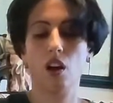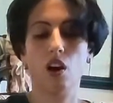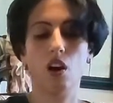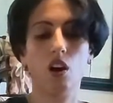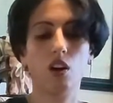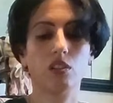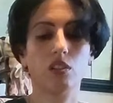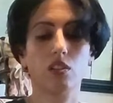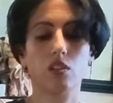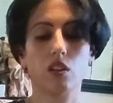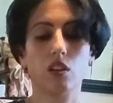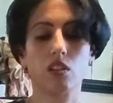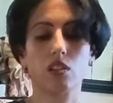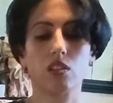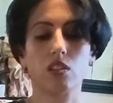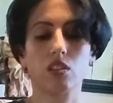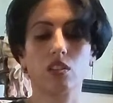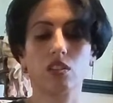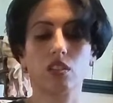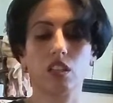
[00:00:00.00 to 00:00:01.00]
how the
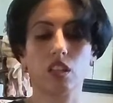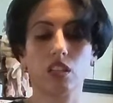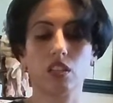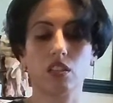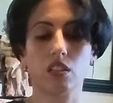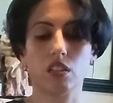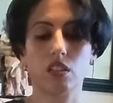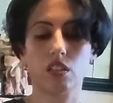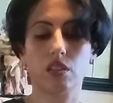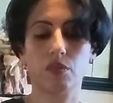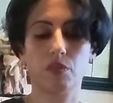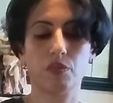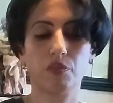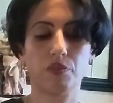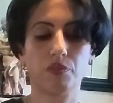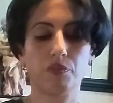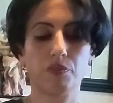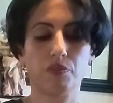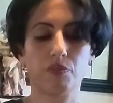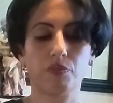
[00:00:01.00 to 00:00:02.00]
doctor can
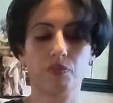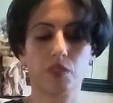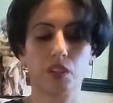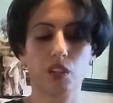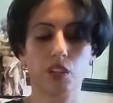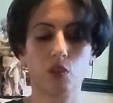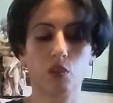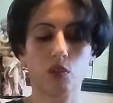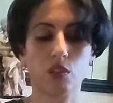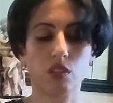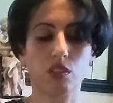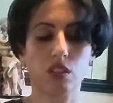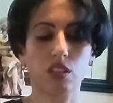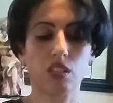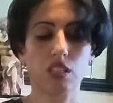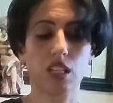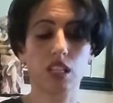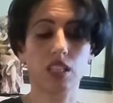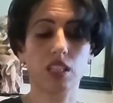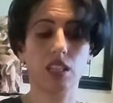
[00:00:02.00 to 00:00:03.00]

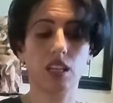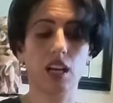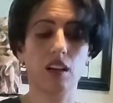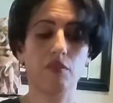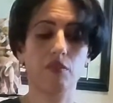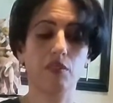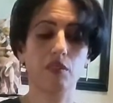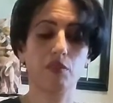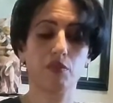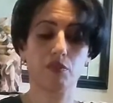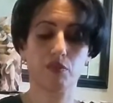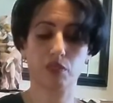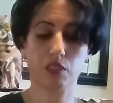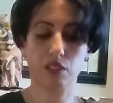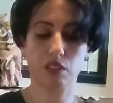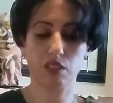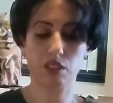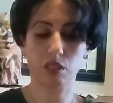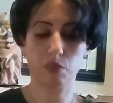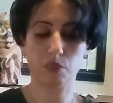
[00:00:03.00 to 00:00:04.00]
recognize that? They have
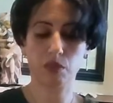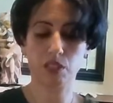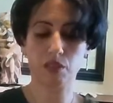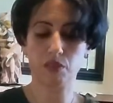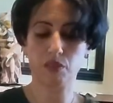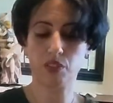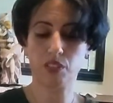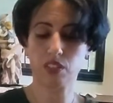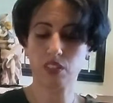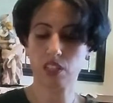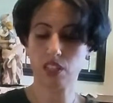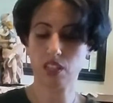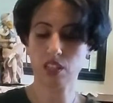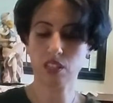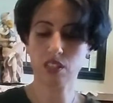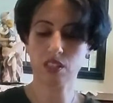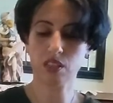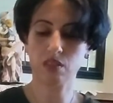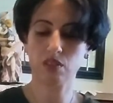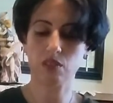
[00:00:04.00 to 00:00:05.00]
specific
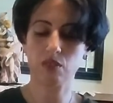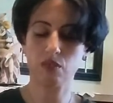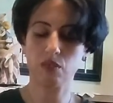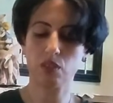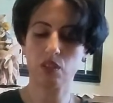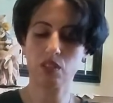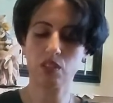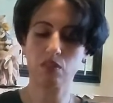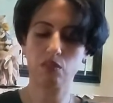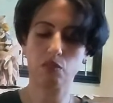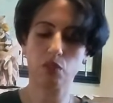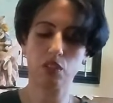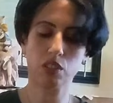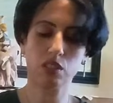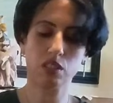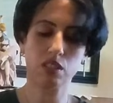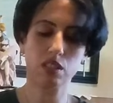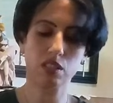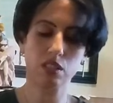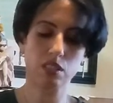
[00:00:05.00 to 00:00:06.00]
tests. One
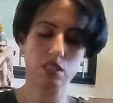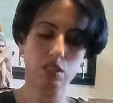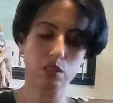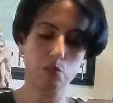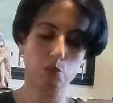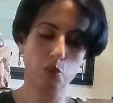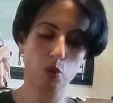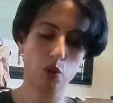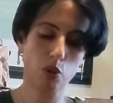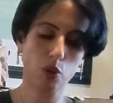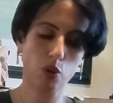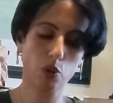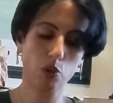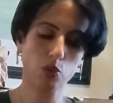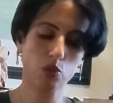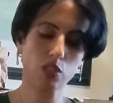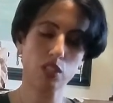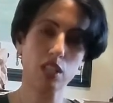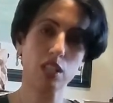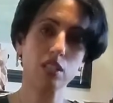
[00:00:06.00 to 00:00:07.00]
test is
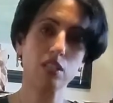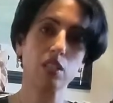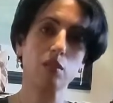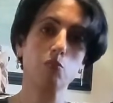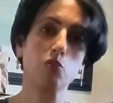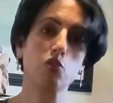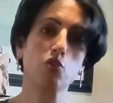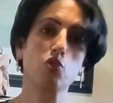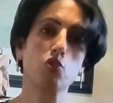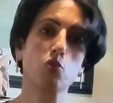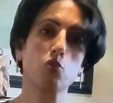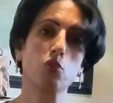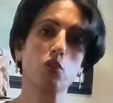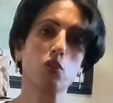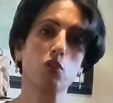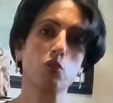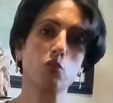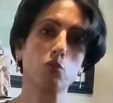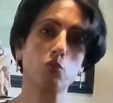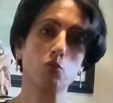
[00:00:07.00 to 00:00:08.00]
Barlow test. I'm just
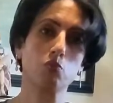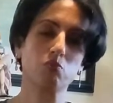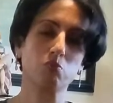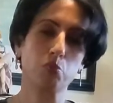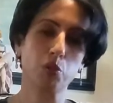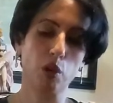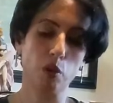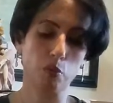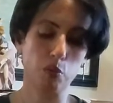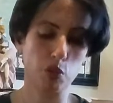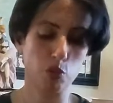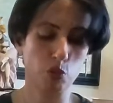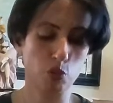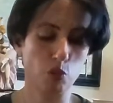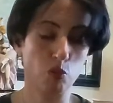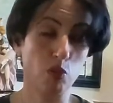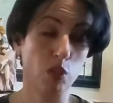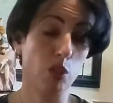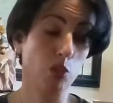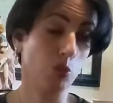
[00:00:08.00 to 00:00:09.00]
showing you. Probably you
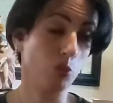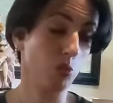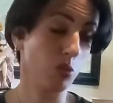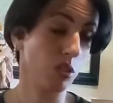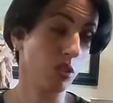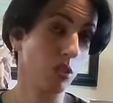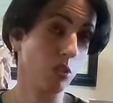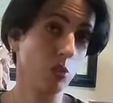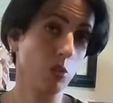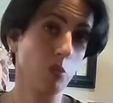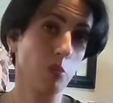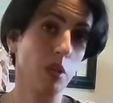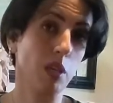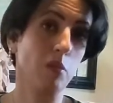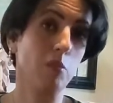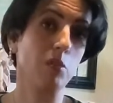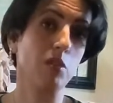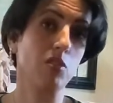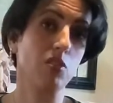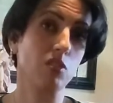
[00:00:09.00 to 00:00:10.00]
don't want to do it on your
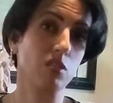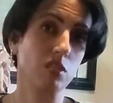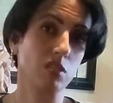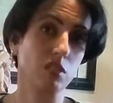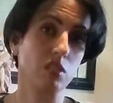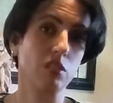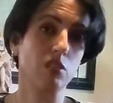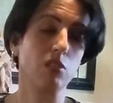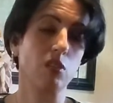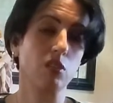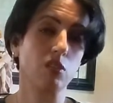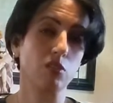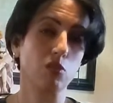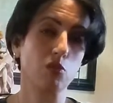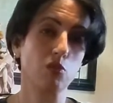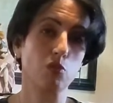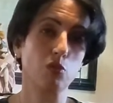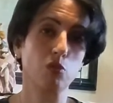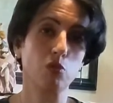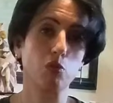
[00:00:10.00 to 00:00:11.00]
baby. Just the doctor
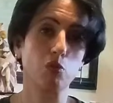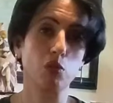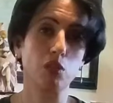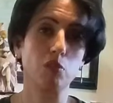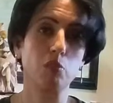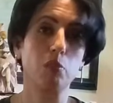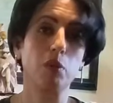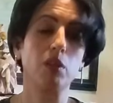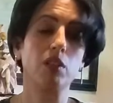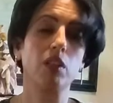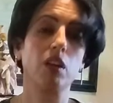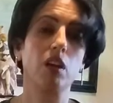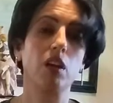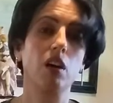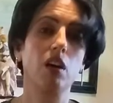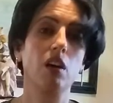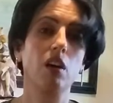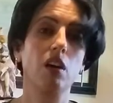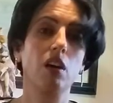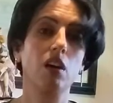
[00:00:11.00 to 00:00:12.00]
should do it. But
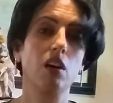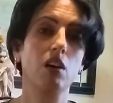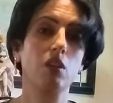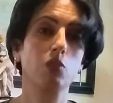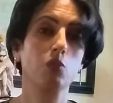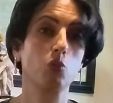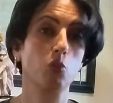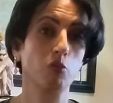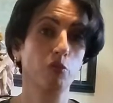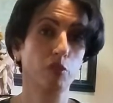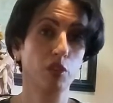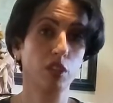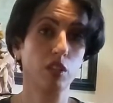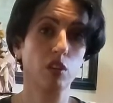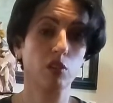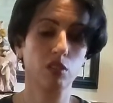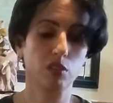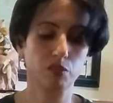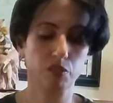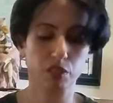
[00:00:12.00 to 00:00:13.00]
don't freak
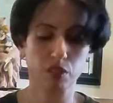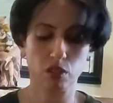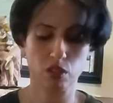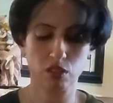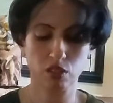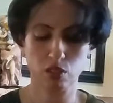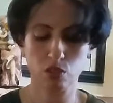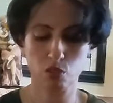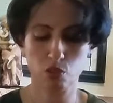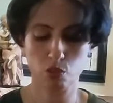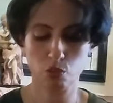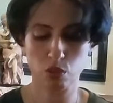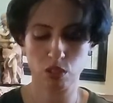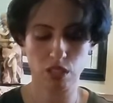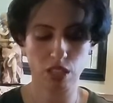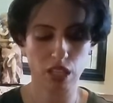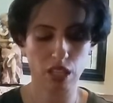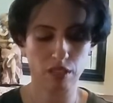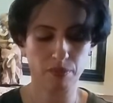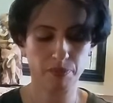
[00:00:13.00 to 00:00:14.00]
out if the doctor is doing
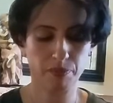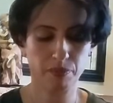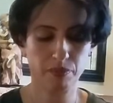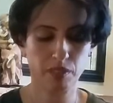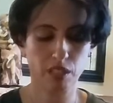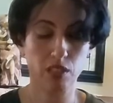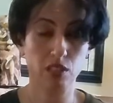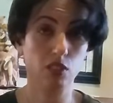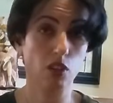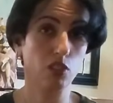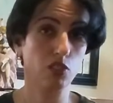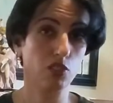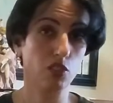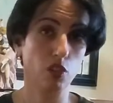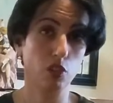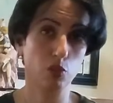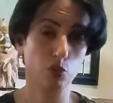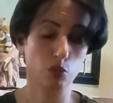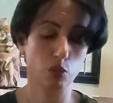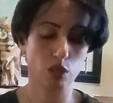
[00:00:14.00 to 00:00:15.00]
that. They're not
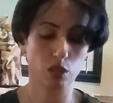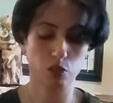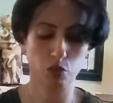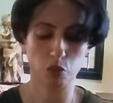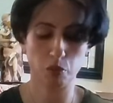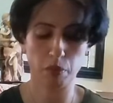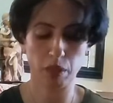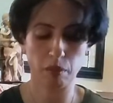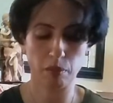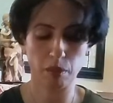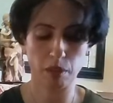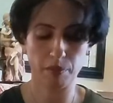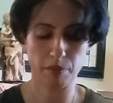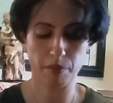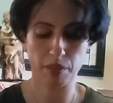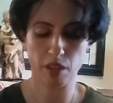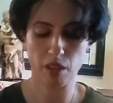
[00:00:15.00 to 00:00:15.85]
trying to hurt your baby.